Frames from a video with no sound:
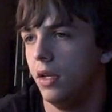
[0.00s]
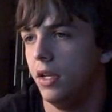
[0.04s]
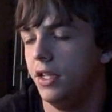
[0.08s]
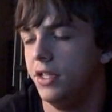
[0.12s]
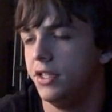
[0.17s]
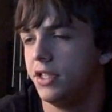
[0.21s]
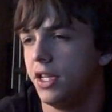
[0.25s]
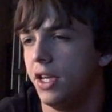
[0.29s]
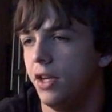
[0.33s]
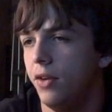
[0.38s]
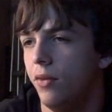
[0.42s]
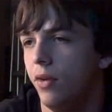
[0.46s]

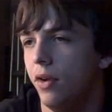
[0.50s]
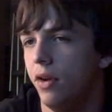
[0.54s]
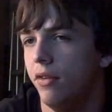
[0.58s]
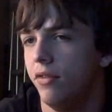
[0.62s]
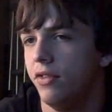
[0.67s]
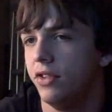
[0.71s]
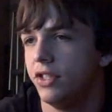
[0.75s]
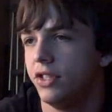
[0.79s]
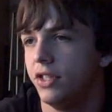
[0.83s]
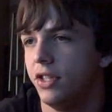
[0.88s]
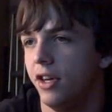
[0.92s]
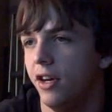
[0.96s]
He's getting rid
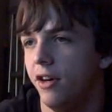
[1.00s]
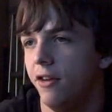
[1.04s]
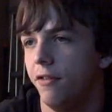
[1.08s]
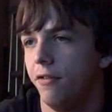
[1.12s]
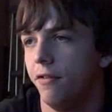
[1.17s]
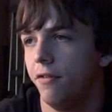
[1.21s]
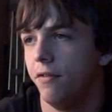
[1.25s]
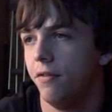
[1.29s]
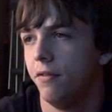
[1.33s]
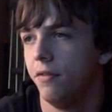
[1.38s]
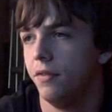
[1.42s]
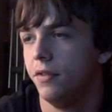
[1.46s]
of his
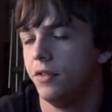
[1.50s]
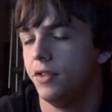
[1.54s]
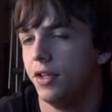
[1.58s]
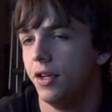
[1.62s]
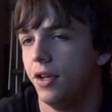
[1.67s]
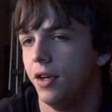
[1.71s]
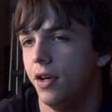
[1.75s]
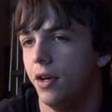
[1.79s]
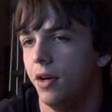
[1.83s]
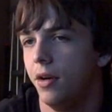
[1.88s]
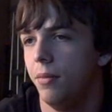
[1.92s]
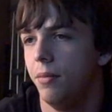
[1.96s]
stuff
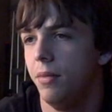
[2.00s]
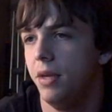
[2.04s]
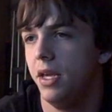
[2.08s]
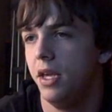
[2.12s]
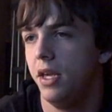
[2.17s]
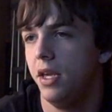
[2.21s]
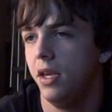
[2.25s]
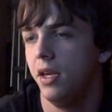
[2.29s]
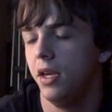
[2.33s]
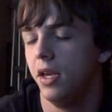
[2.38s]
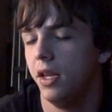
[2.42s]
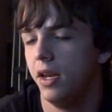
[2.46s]
to
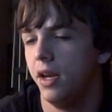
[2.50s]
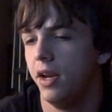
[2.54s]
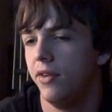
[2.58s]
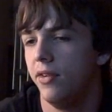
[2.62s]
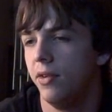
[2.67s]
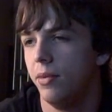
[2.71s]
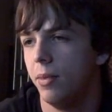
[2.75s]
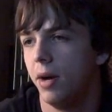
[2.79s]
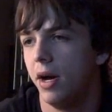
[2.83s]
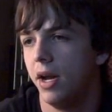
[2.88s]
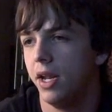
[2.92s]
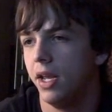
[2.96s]
me and
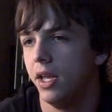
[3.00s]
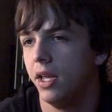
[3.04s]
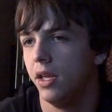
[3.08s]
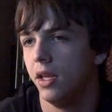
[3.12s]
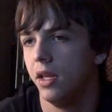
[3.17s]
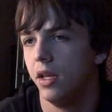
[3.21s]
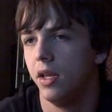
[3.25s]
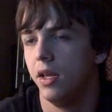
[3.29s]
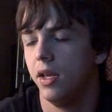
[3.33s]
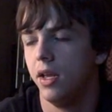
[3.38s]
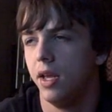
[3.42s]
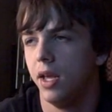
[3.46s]
everybody,
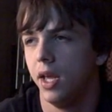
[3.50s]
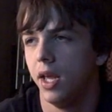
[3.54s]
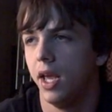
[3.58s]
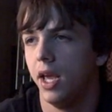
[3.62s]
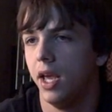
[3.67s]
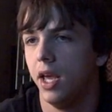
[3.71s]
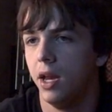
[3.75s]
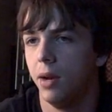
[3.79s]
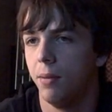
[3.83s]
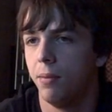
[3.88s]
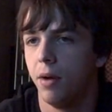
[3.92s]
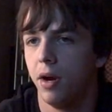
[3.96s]

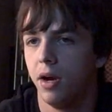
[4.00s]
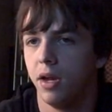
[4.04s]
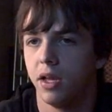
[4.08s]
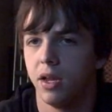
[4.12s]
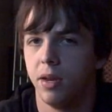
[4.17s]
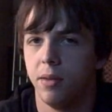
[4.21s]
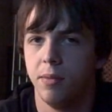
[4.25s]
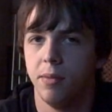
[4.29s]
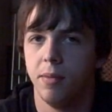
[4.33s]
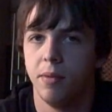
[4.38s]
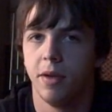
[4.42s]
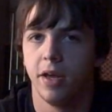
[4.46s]
and I'm probably
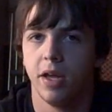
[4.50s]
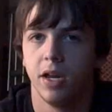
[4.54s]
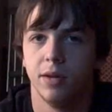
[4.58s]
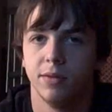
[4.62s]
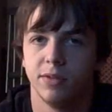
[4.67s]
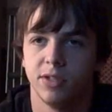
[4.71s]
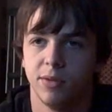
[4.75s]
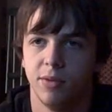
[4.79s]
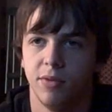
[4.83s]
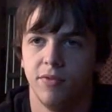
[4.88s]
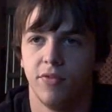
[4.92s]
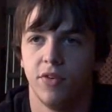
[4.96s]
gonna be picking
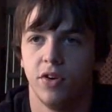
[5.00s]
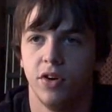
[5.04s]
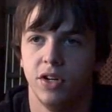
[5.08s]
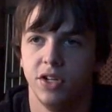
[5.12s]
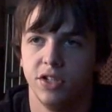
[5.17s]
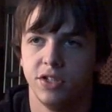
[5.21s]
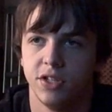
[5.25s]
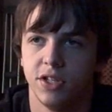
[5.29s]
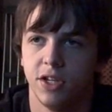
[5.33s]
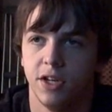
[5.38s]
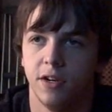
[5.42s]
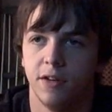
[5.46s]
up some
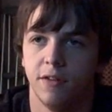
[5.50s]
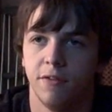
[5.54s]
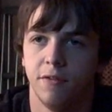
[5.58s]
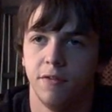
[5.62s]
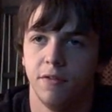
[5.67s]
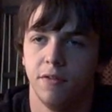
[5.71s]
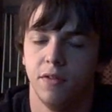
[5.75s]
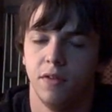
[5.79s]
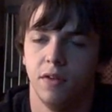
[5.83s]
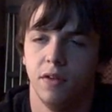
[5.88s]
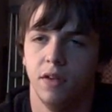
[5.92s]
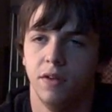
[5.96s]
Inferni
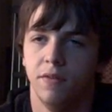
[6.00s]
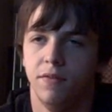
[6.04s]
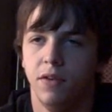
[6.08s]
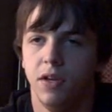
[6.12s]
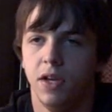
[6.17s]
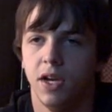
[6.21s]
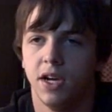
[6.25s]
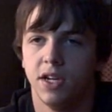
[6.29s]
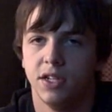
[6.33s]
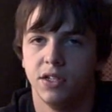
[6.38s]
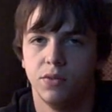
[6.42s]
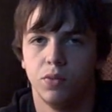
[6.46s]
stuff. If
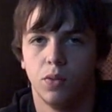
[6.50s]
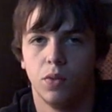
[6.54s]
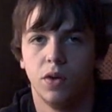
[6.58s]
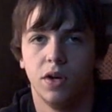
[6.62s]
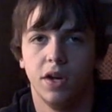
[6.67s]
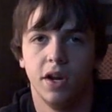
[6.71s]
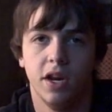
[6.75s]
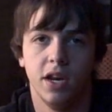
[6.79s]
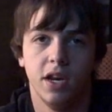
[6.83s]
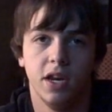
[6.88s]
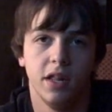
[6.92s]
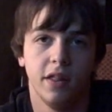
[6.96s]
you guys
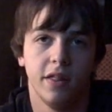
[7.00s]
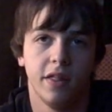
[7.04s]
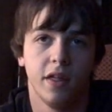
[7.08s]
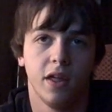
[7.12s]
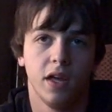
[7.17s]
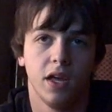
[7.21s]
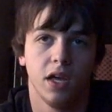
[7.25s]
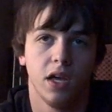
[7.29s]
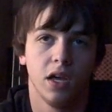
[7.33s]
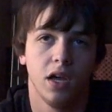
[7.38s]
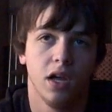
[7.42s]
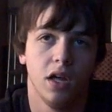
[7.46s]
want
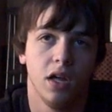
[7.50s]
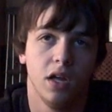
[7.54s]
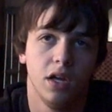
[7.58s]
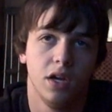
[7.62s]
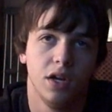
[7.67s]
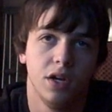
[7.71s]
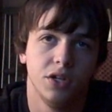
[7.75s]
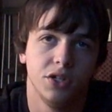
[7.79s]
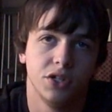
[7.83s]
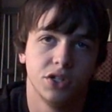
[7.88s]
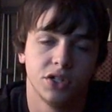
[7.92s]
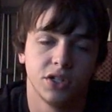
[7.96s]
anything,
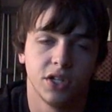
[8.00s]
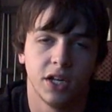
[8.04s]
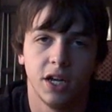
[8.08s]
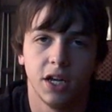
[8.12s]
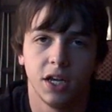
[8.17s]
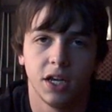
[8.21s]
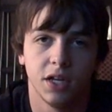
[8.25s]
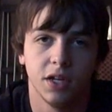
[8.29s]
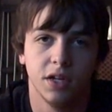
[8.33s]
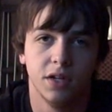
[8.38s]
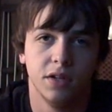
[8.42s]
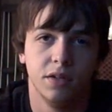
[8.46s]
just
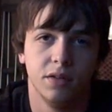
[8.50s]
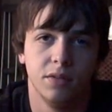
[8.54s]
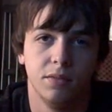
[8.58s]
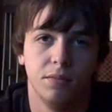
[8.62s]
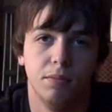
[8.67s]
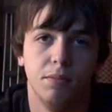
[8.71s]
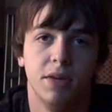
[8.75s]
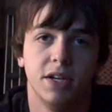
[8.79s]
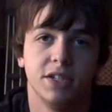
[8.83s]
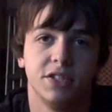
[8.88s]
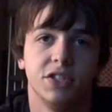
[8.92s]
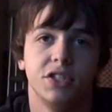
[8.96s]
like
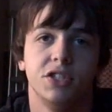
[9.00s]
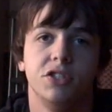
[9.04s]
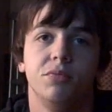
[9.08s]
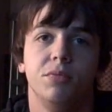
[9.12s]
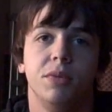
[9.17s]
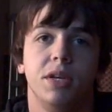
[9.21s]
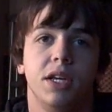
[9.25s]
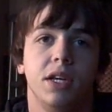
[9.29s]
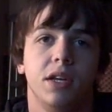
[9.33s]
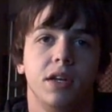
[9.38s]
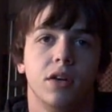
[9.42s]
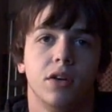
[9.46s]
message
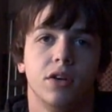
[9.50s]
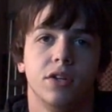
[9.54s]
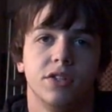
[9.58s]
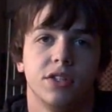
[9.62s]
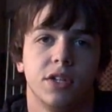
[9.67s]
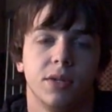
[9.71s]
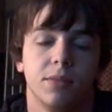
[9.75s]
me or